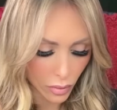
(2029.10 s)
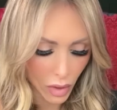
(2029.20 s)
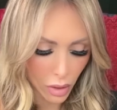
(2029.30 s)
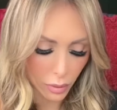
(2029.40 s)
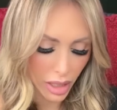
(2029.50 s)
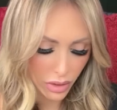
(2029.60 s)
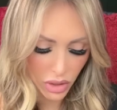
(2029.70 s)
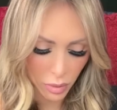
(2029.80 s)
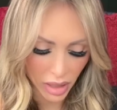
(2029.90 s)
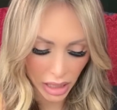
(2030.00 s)
Oh, that's
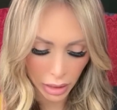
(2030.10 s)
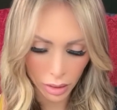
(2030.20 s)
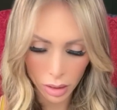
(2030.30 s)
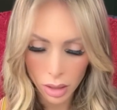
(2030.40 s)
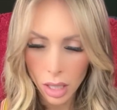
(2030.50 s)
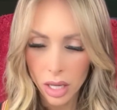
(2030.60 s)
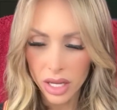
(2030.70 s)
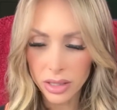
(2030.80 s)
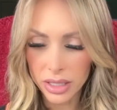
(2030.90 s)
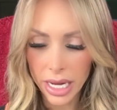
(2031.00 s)
too many.
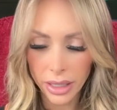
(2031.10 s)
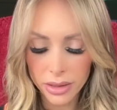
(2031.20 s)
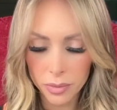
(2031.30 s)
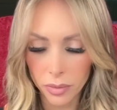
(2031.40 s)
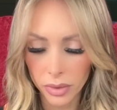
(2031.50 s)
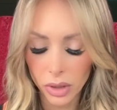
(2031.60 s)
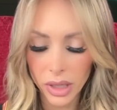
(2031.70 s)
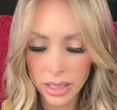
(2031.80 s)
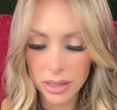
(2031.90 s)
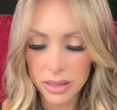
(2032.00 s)
This deck is, you
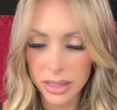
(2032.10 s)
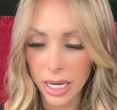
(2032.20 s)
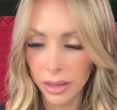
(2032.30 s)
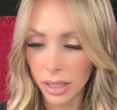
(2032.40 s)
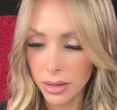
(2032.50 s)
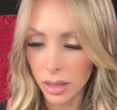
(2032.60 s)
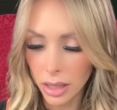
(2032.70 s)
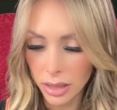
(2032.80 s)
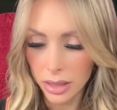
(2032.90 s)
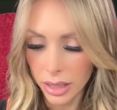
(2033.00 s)
guys, these
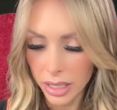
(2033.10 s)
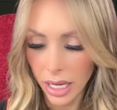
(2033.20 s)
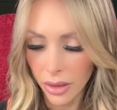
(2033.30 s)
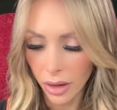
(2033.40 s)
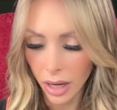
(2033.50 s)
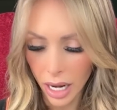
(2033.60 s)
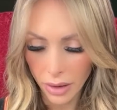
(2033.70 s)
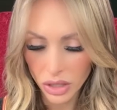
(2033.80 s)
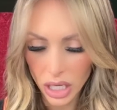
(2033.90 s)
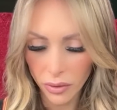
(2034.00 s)
cards stick together. I've
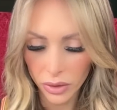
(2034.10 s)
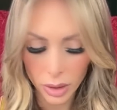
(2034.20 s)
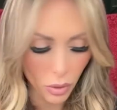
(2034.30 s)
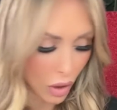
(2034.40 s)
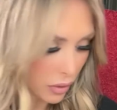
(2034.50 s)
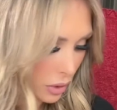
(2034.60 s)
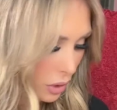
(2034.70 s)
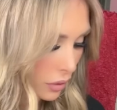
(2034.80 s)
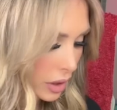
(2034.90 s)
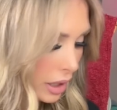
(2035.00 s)
shuffled them over and
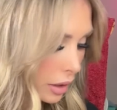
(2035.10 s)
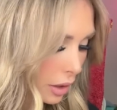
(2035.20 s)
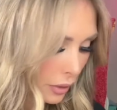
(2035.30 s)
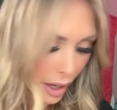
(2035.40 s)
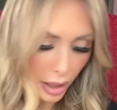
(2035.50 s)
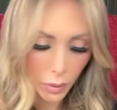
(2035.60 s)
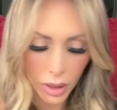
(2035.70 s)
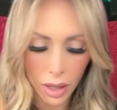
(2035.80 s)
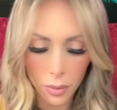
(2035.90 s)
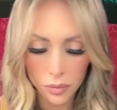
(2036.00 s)
over again. Okay, here we go.